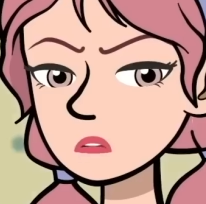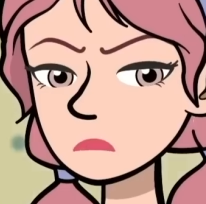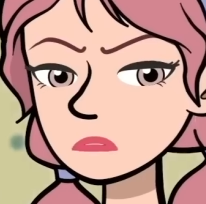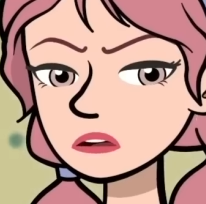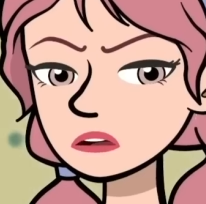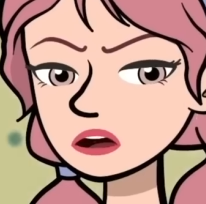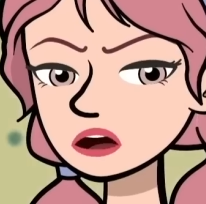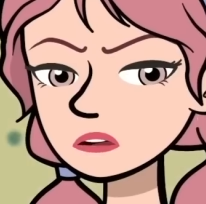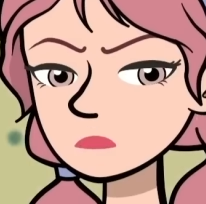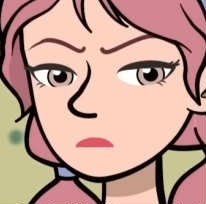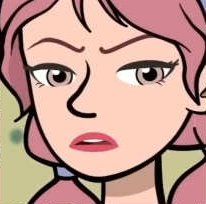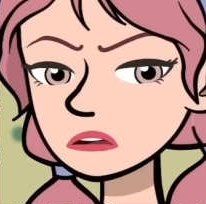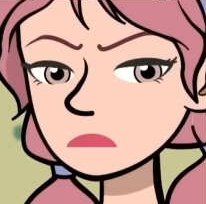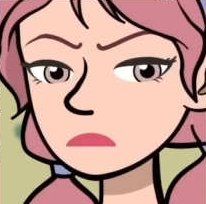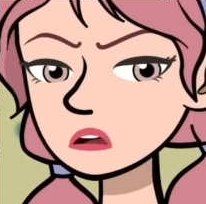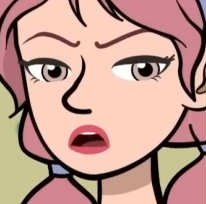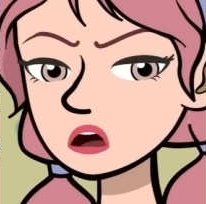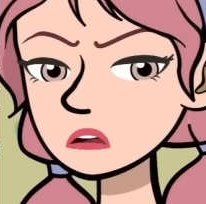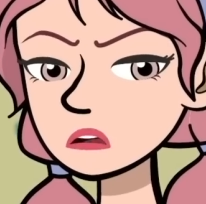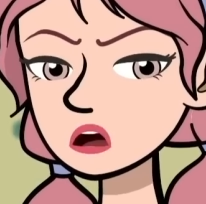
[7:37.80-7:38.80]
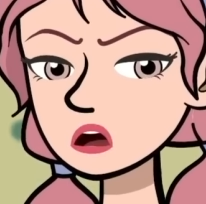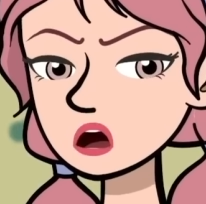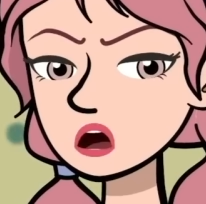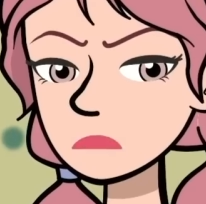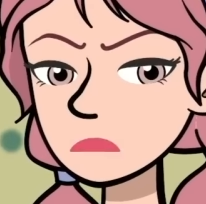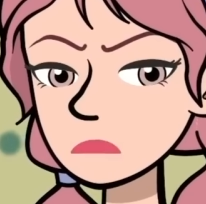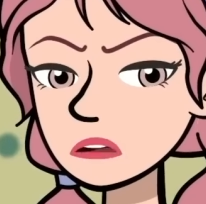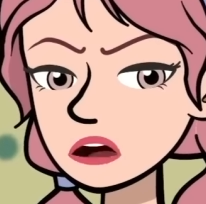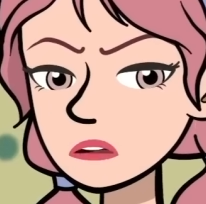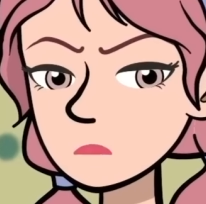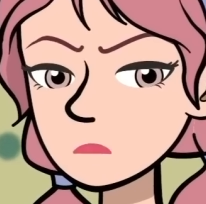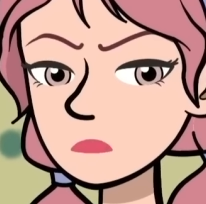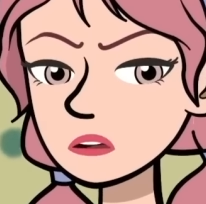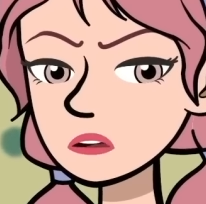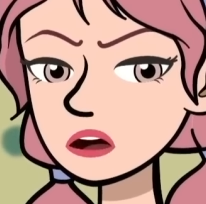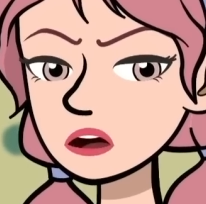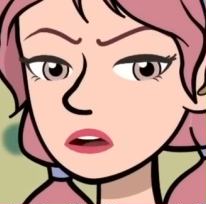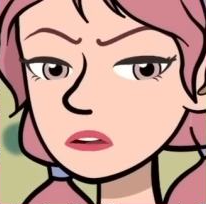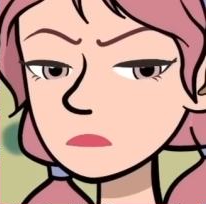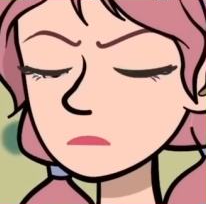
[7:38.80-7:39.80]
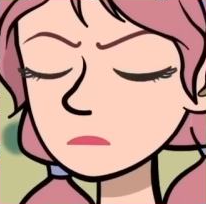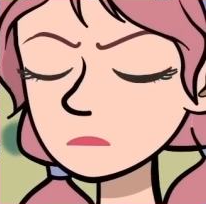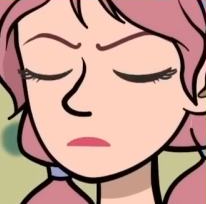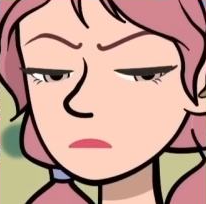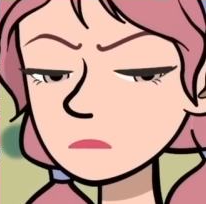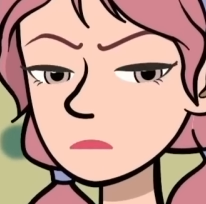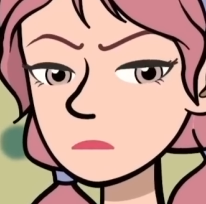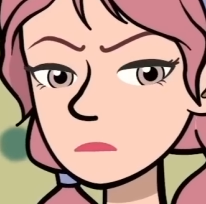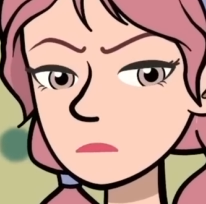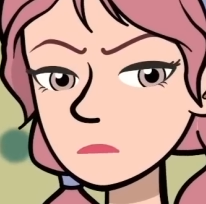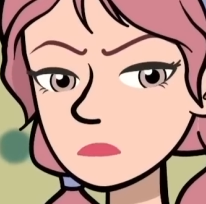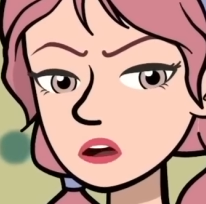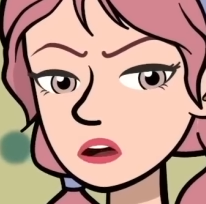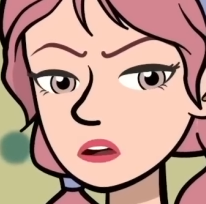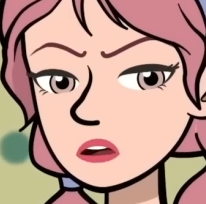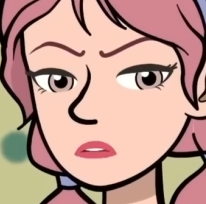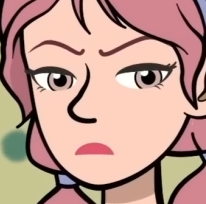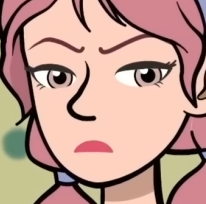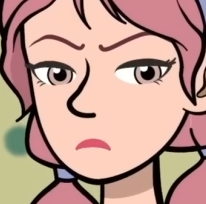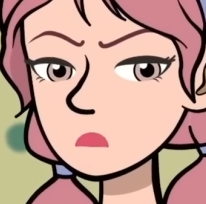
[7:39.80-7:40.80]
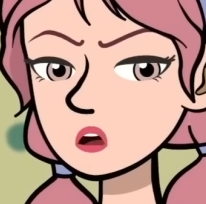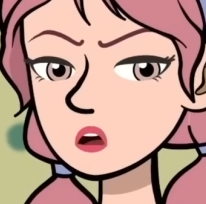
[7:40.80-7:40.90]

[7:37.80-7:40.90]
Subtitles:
living in La La Land about herself. Talk about